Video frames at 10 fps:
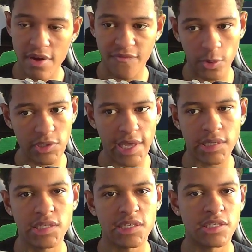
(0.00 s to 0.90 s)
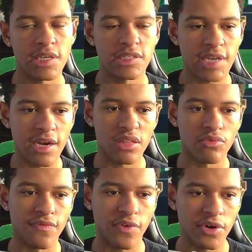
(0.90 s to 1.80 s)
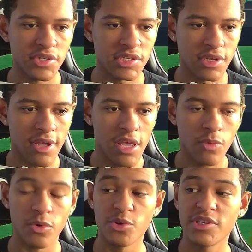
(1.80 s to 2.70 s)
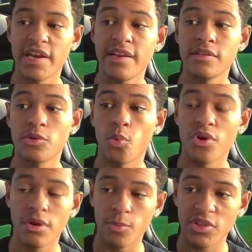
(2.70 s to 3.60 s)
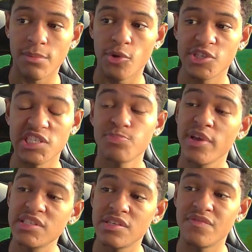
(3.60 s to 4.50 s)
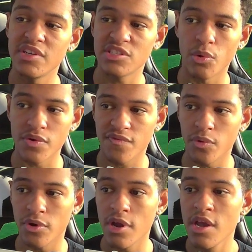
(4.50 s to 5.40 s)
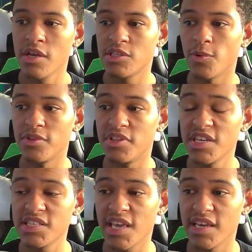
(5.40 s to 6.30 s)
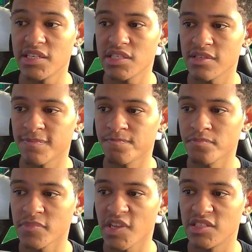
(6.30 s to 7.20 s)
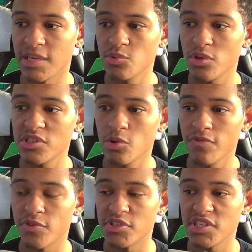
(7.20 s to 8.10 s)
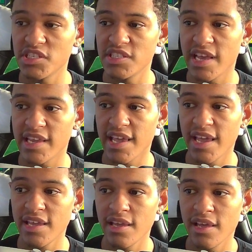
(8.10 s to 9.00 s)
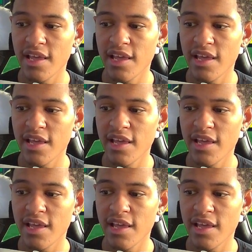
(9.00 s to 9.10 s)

in a filter like this, it's, it's kind of the reverse where you set it to where, what the most expensive is going for. So in this case, James Worthy is going for 68K.